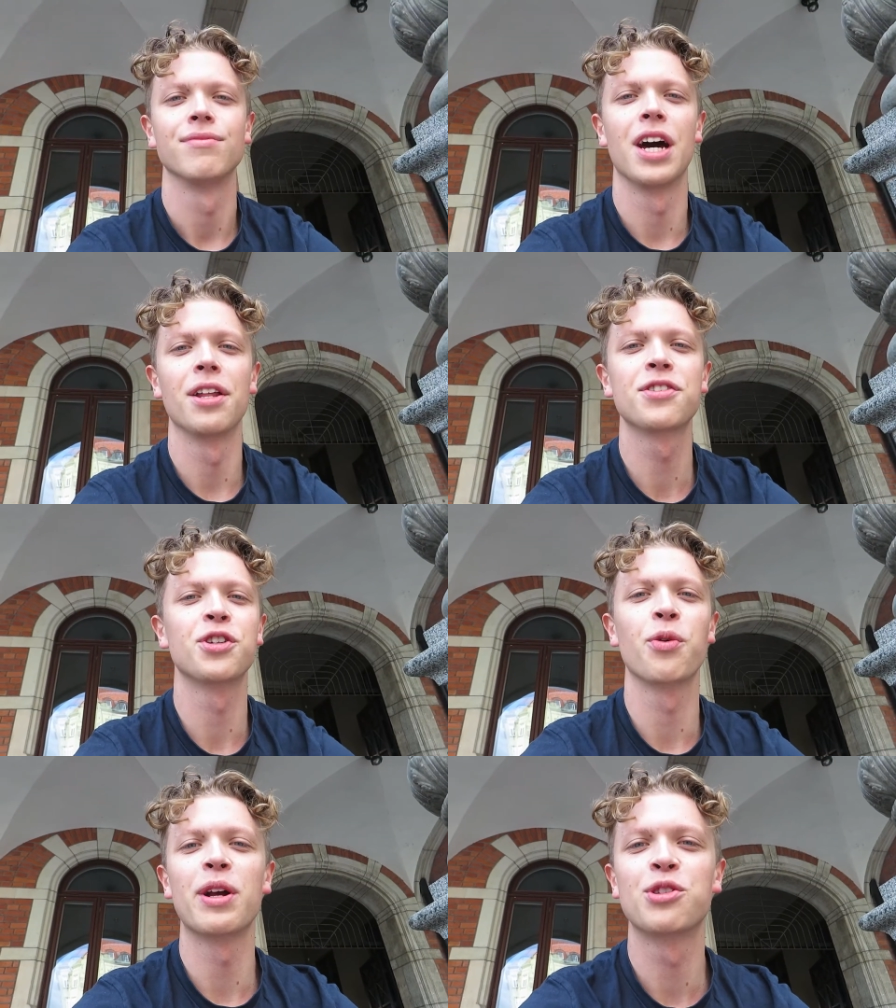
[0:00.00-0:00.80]
Now this is
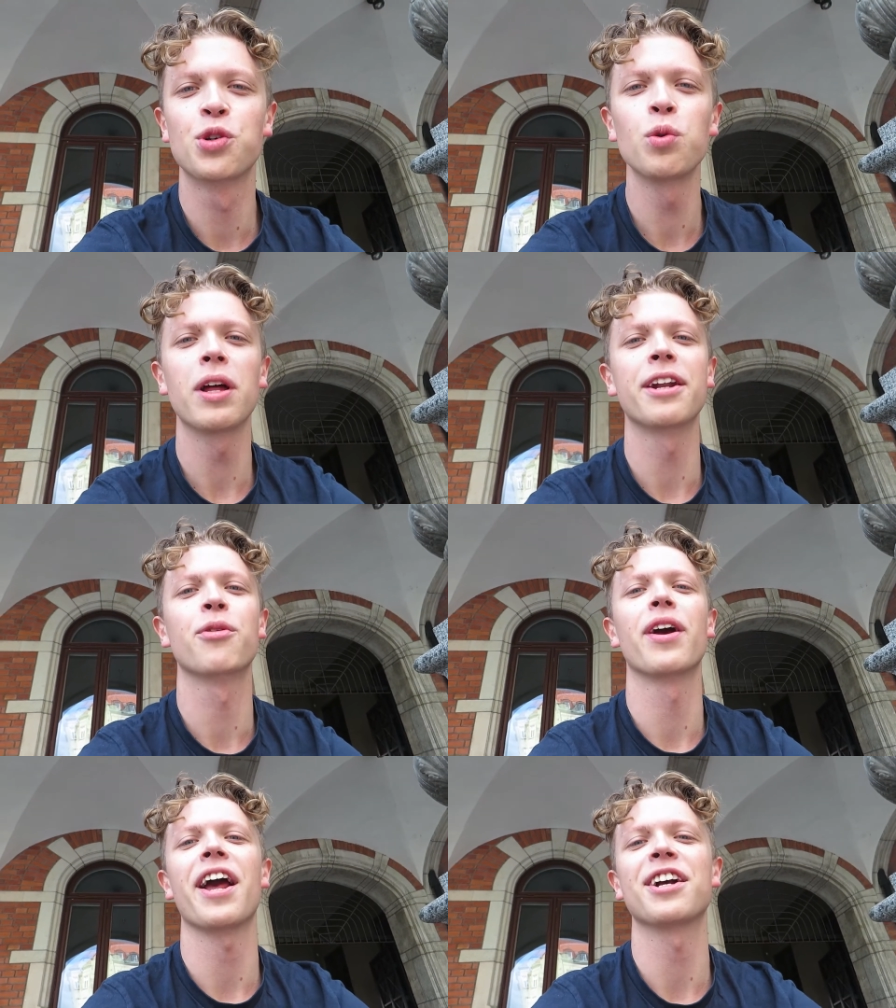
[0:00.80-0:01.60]
a great tool and a
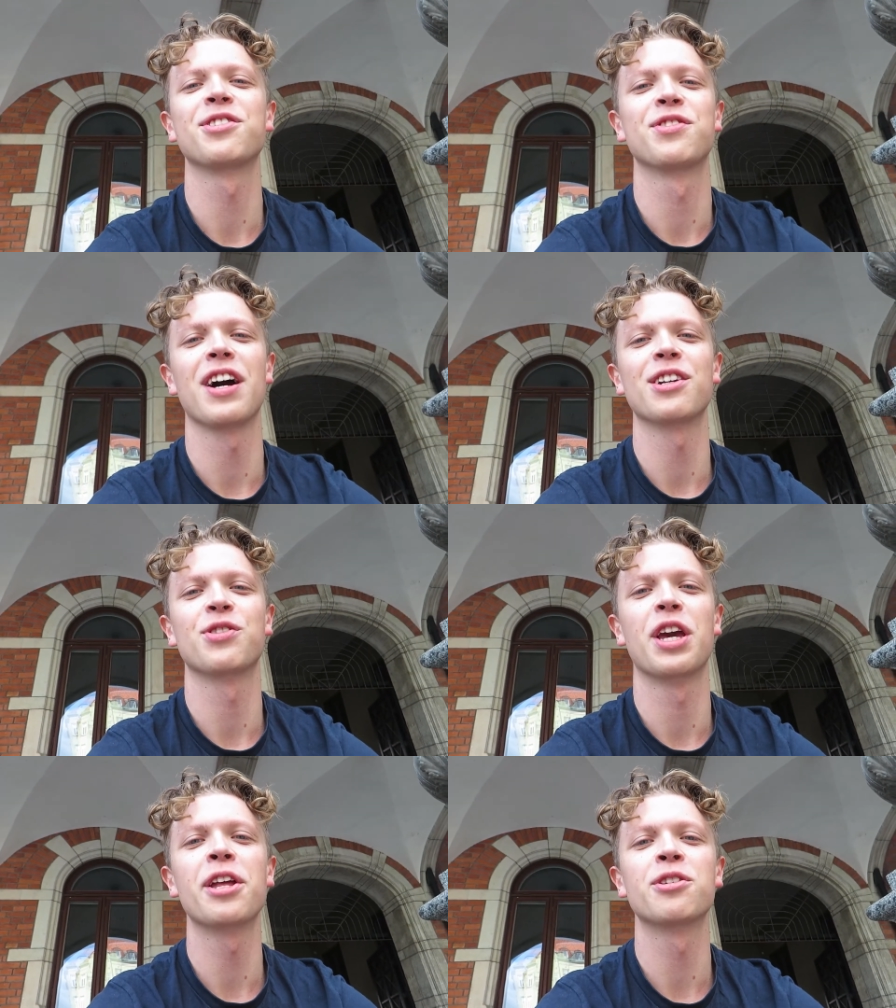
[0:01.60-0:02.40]
great exercise
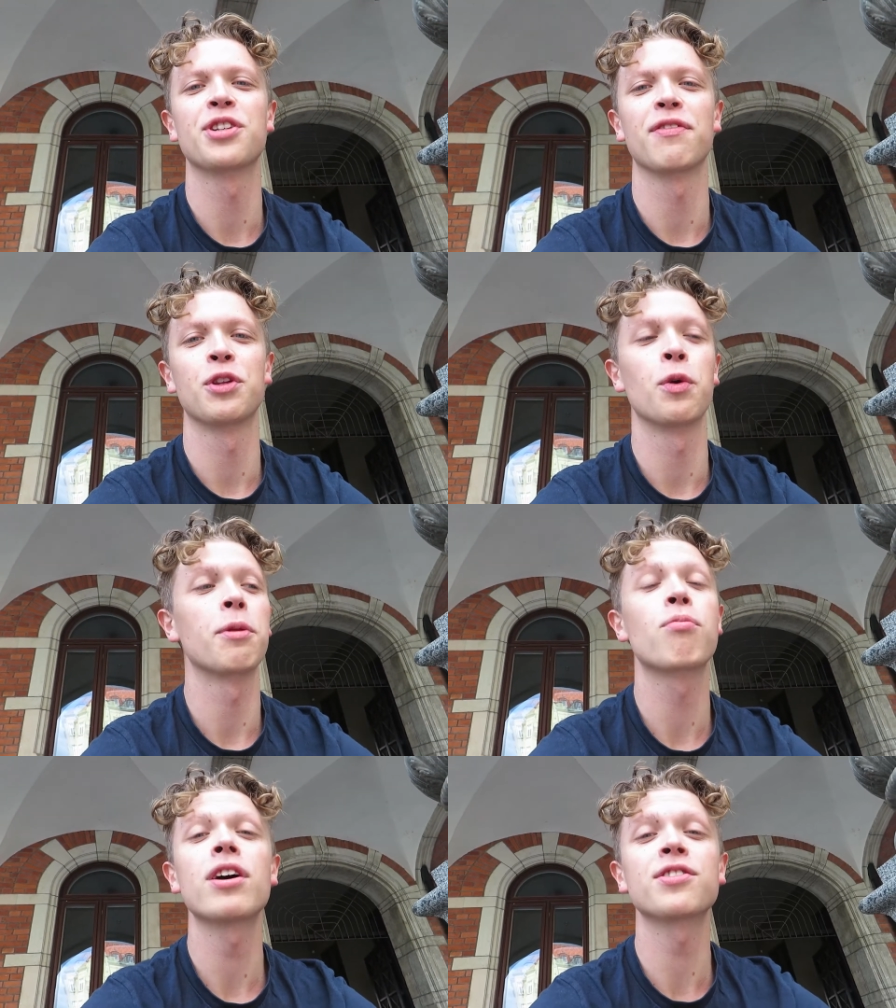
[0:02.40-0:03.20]
to get yourself, in
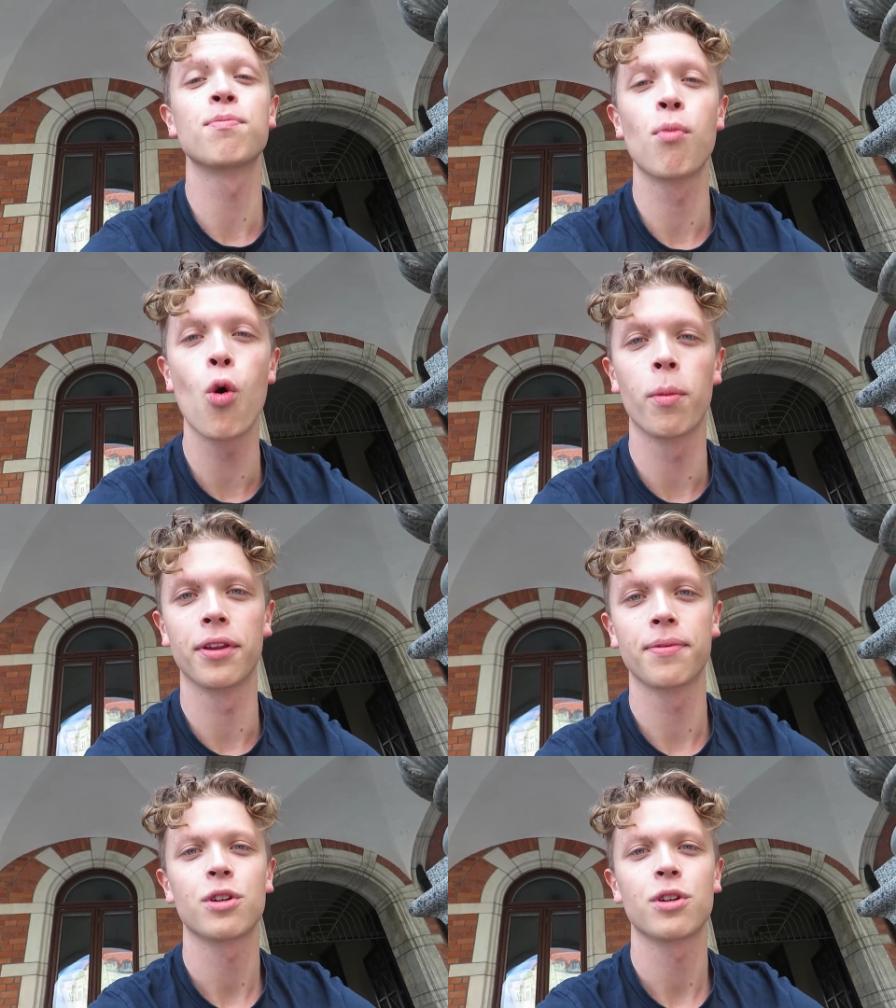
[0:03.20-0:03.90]
the present moment,